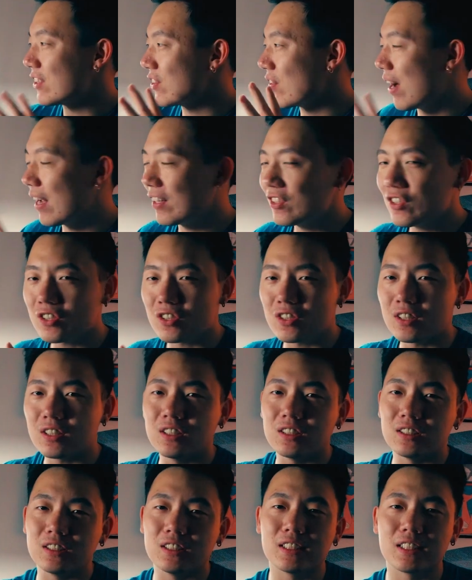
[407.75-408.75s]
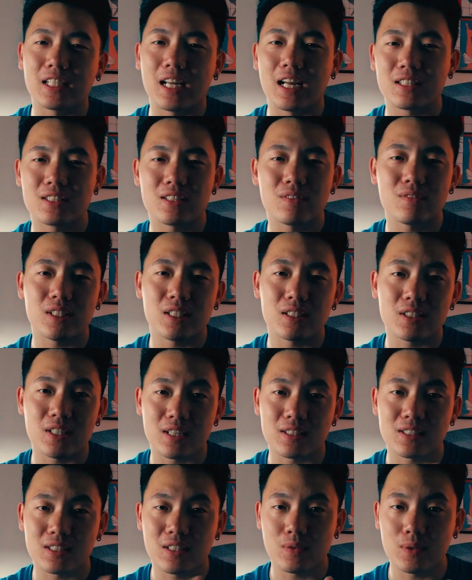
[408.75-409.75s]
so I just took a look at some of the
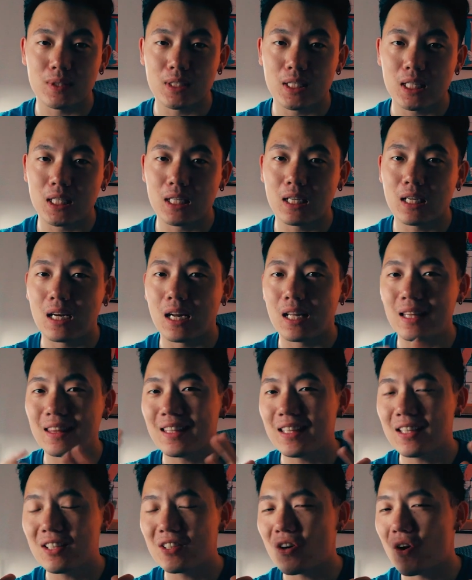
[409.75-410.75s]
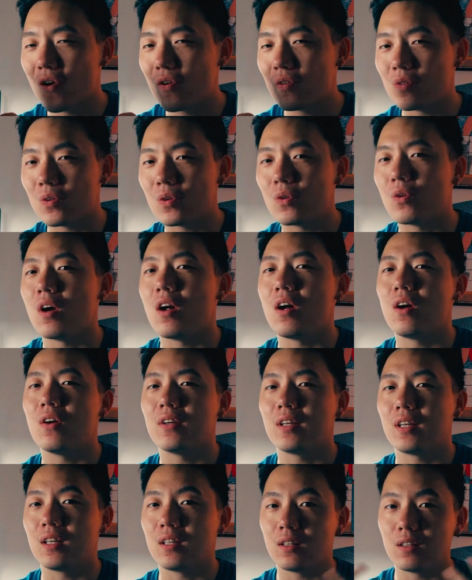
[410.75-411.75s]
tests that we did, and I think
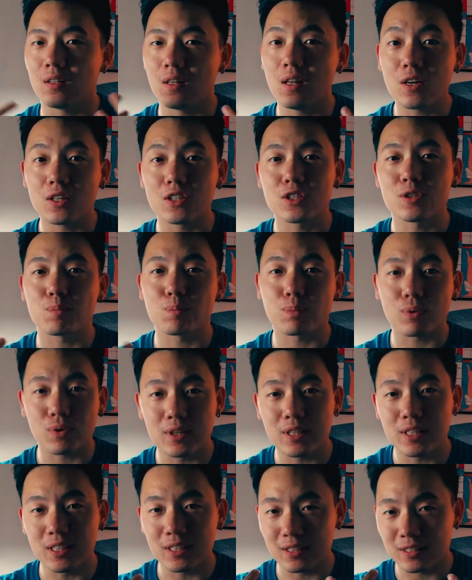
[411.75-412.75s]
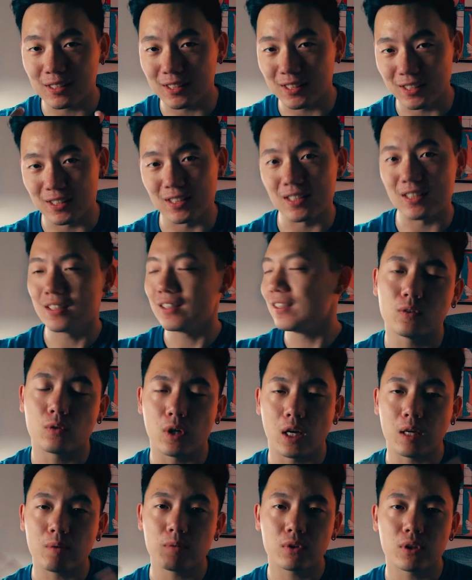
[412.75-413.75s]
overall it looks pretty good.
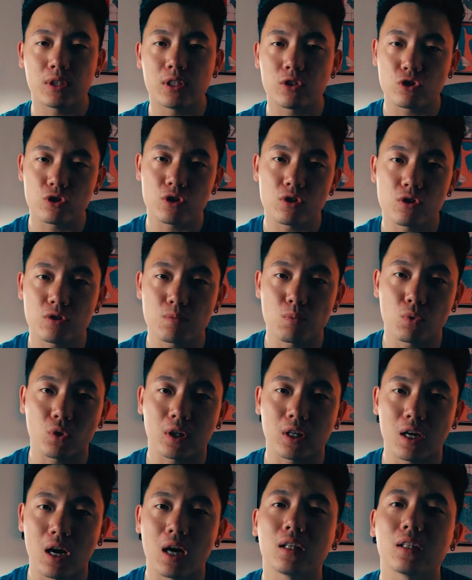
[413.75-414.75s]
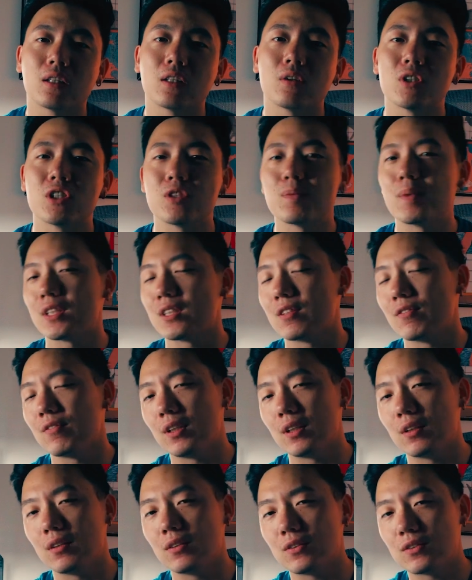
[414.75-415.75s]
We're able to introduce more color, which makes the
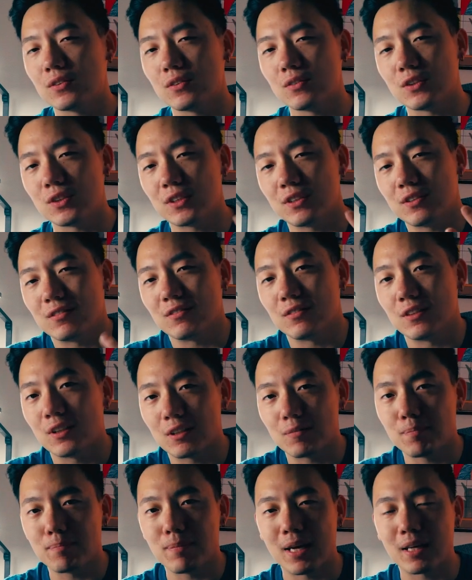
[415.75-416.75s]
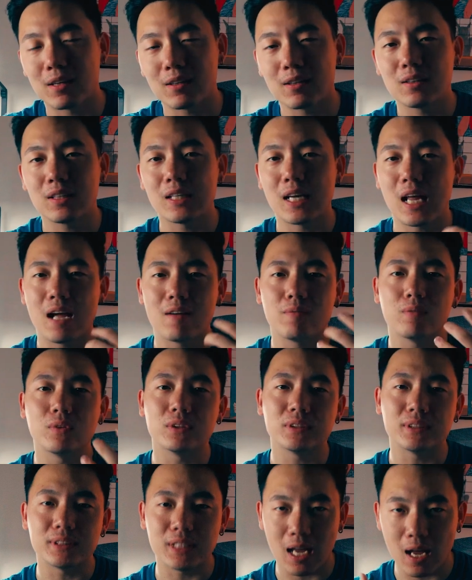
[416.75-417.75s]
video just look better and have
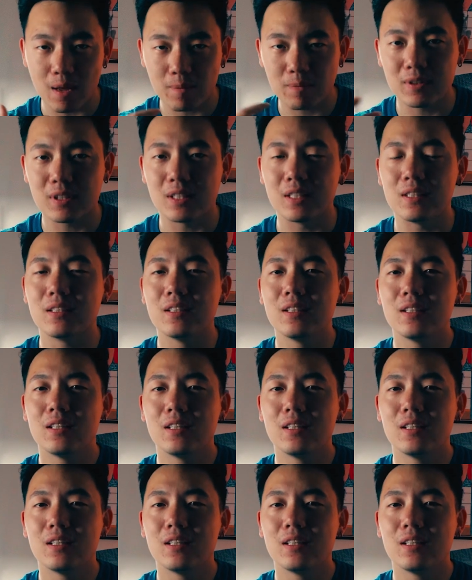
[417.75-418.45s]
more depth and